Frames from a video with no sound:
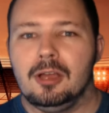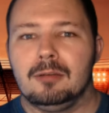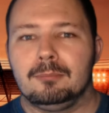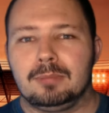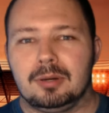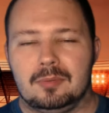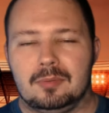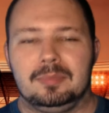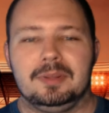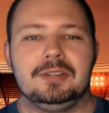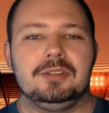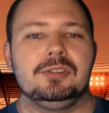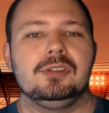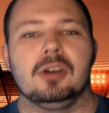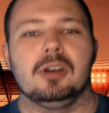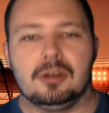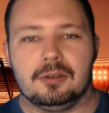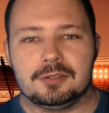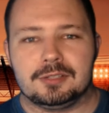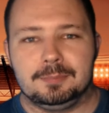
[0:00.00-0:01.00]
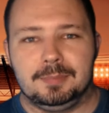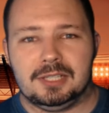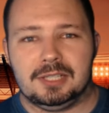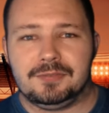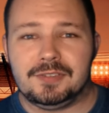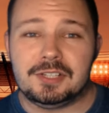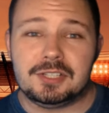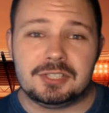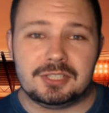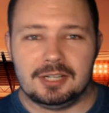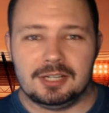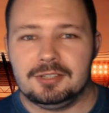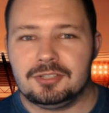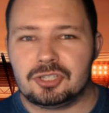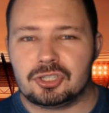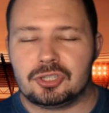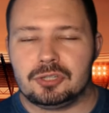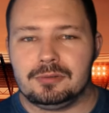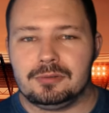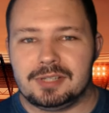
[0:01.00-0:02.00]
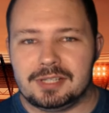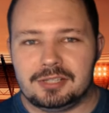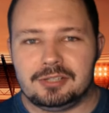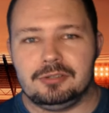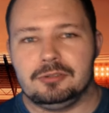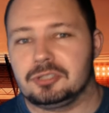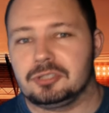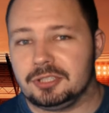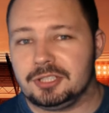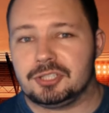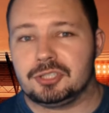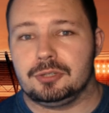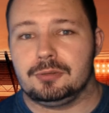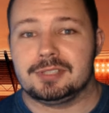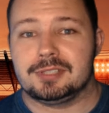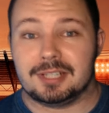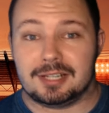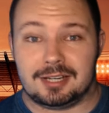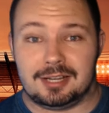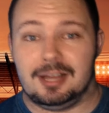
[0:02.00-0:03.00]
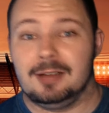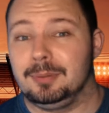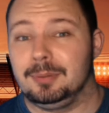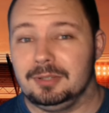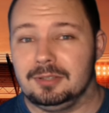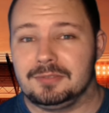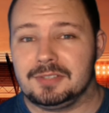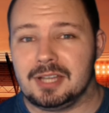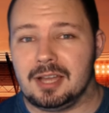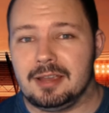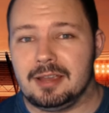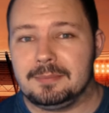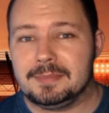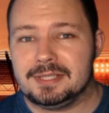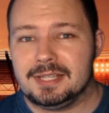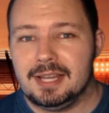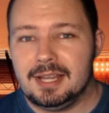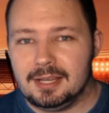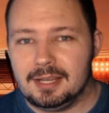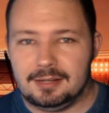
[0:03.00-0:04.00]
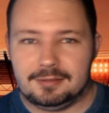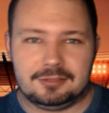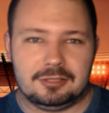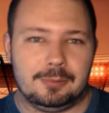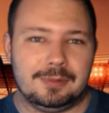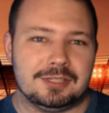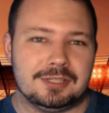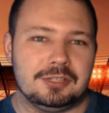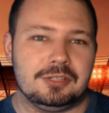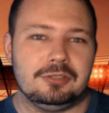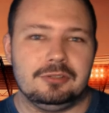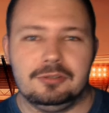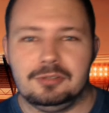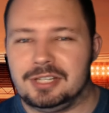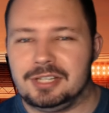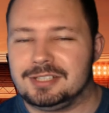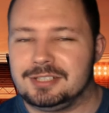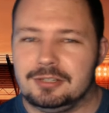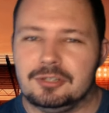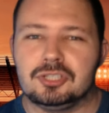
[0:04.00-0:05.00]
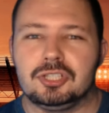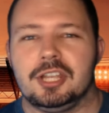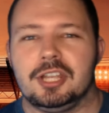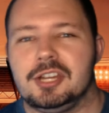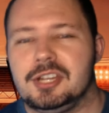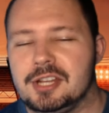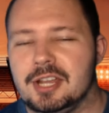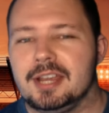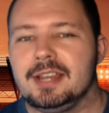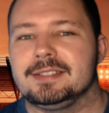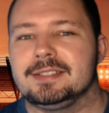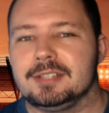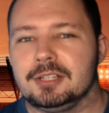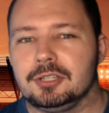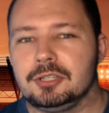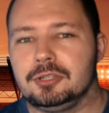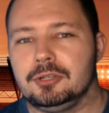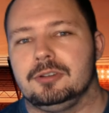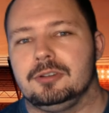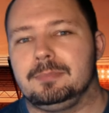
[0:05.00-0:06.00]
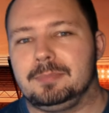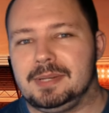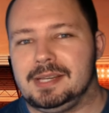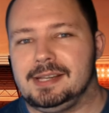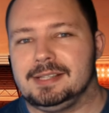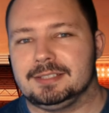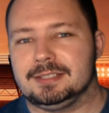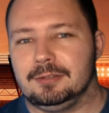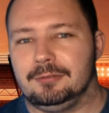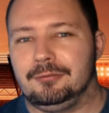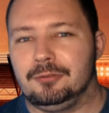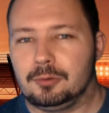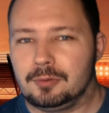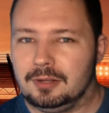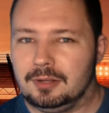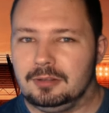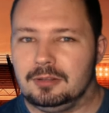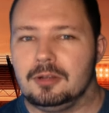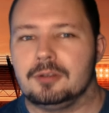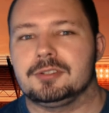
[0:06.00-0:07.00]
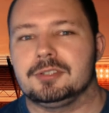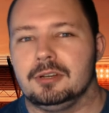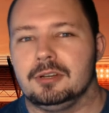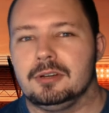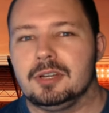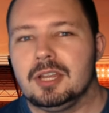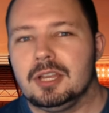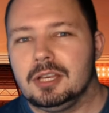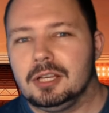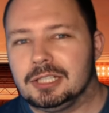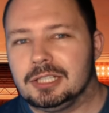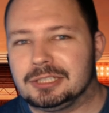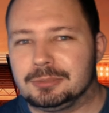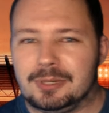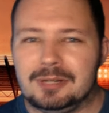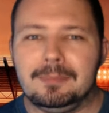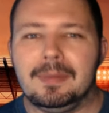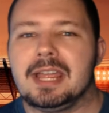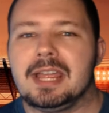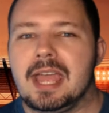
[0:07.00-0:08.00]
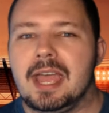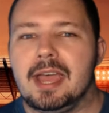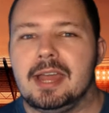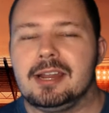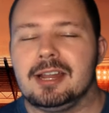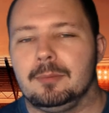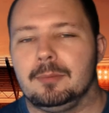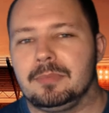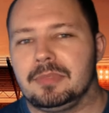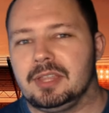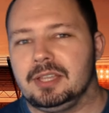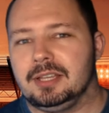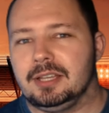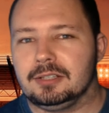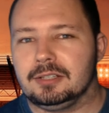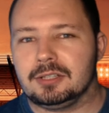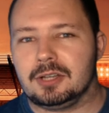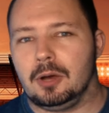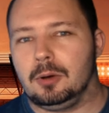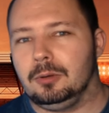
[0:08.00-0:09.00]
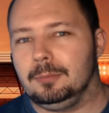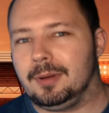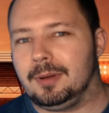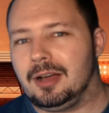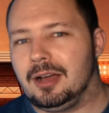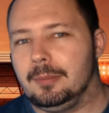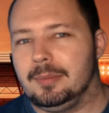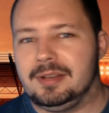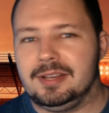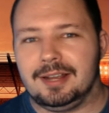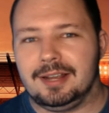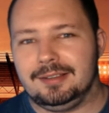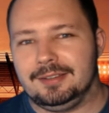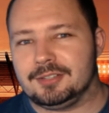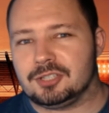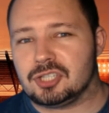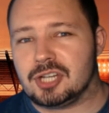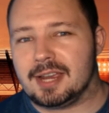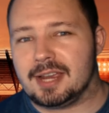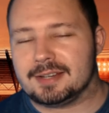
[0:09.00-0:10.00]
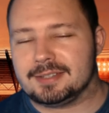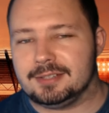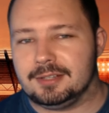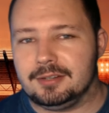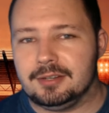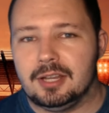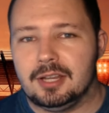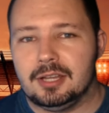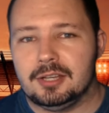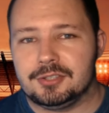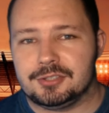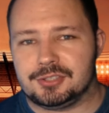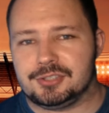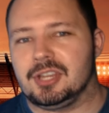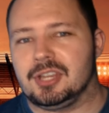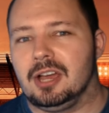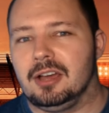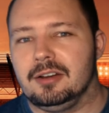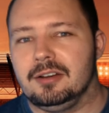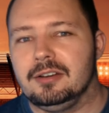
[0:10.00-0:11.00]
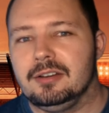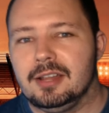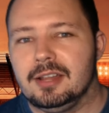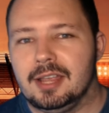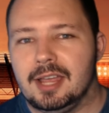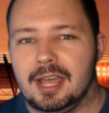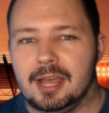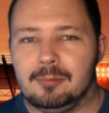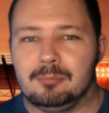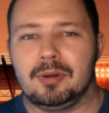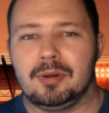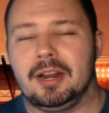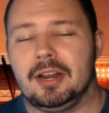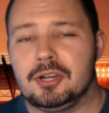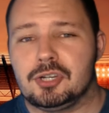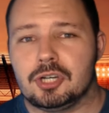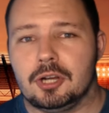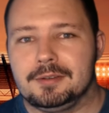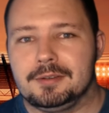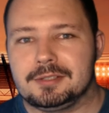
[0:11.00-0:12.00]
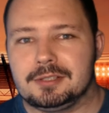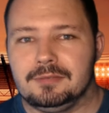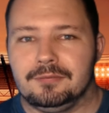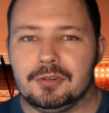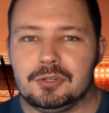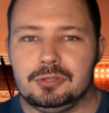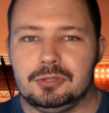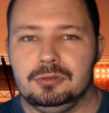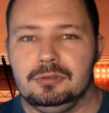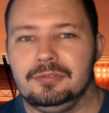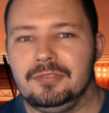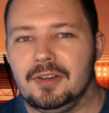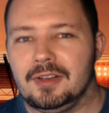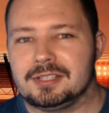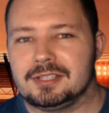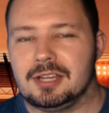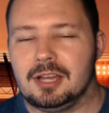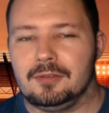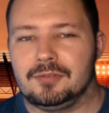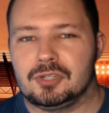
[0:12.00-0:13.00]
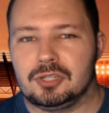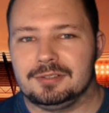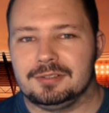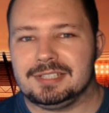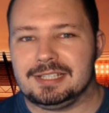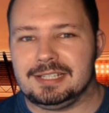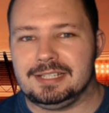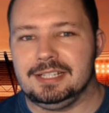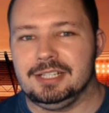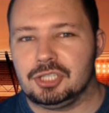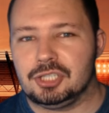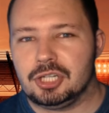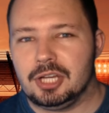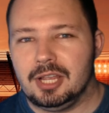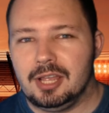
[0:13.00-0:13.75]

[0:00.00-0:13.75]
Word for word: Probably not. But if he does shoot, he usually shoots a couple of times. And so he's, a, he's usually a nice, good piece for a lotto. So in my head, I'm thinking Cole Palmer, Nicholas Jackson, Son, and Brennan Johnson for two first half shots each.